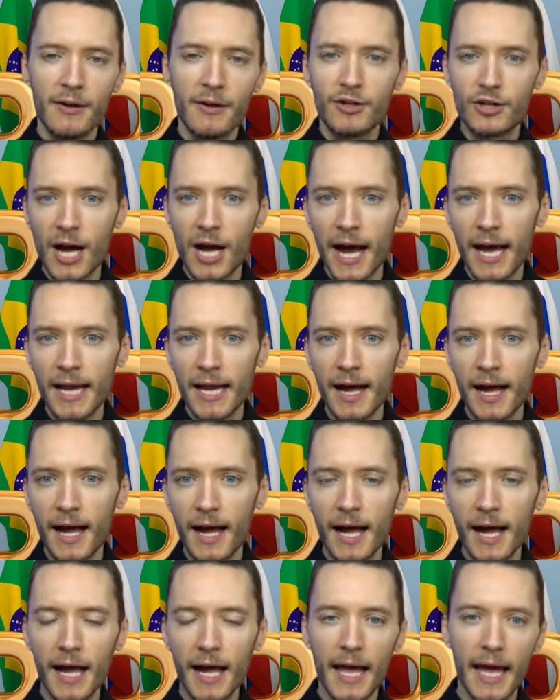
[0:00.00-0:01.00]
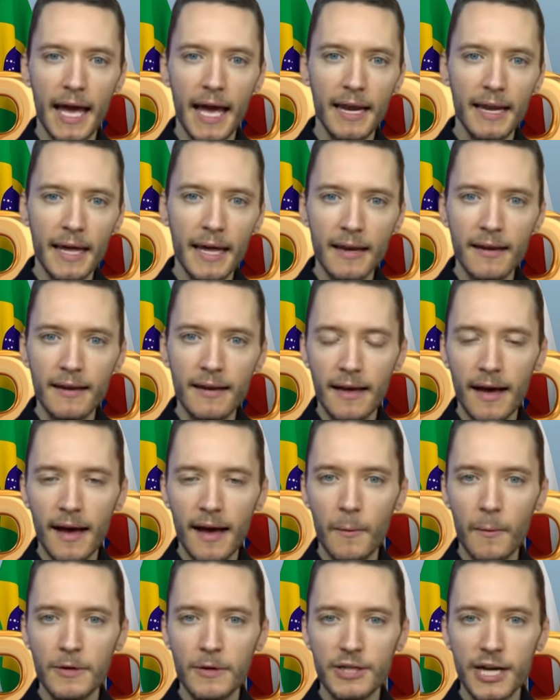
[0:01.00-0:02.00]
China and
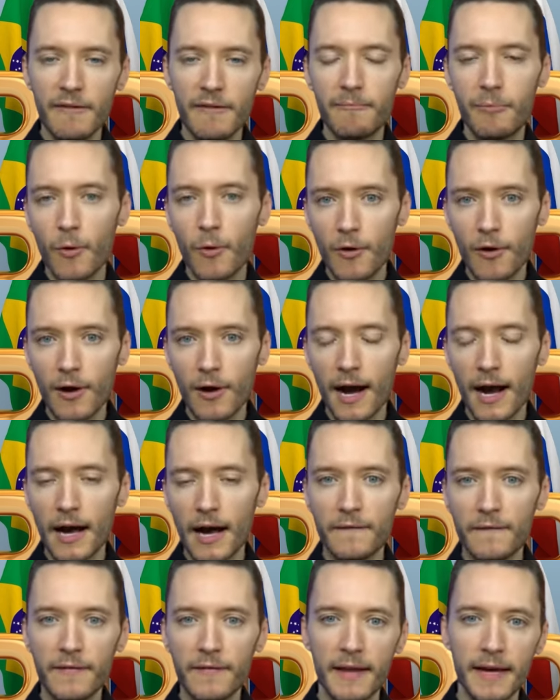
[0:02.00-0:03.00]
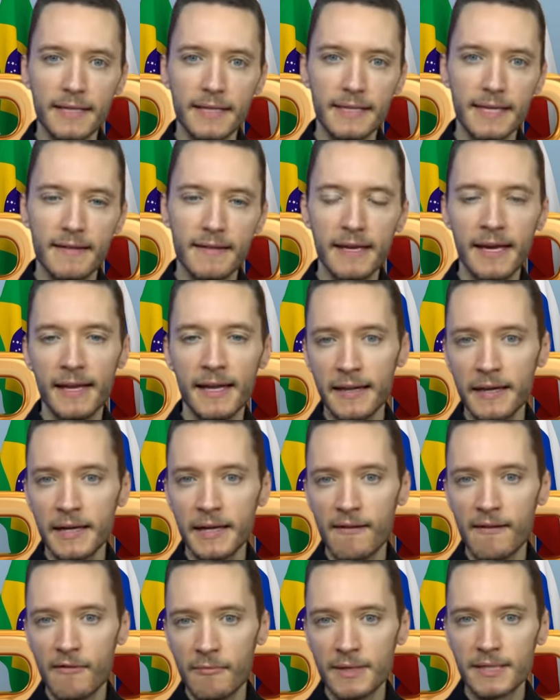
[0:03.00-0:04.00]
India, which have border conflicts and the Indian
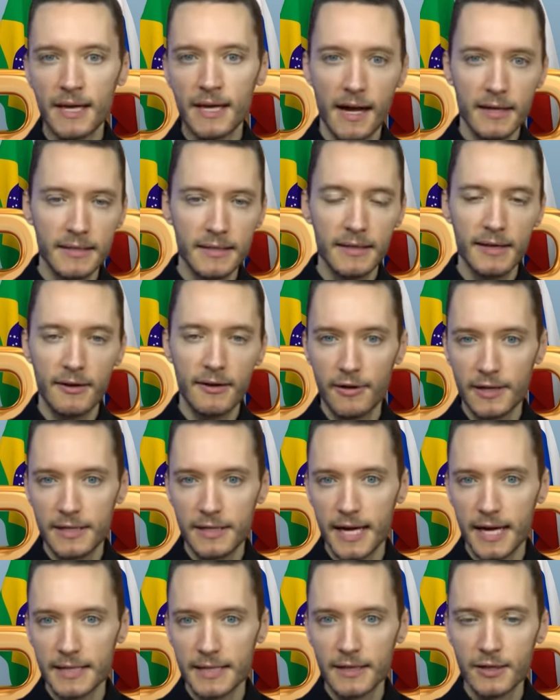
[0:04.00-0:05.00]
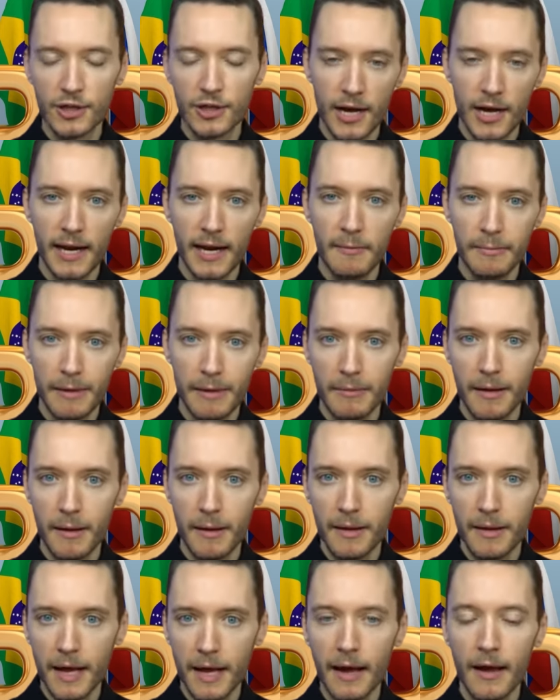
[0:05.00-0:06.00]
government's constantly criticizing China, blah, blah,
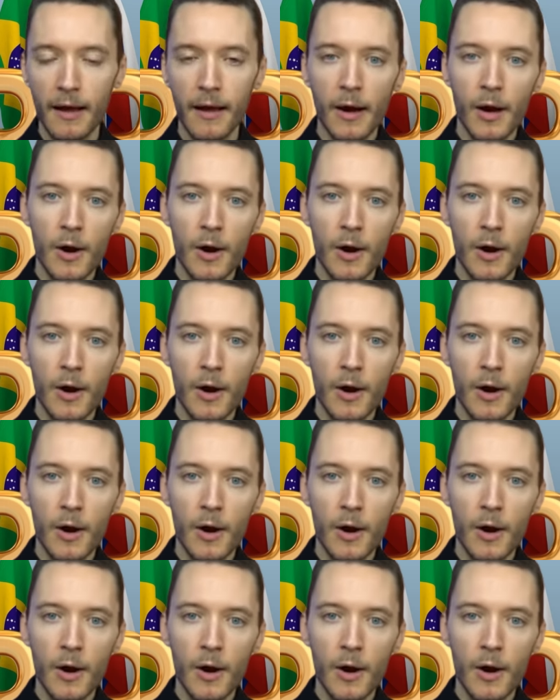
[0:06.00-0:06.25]
blah.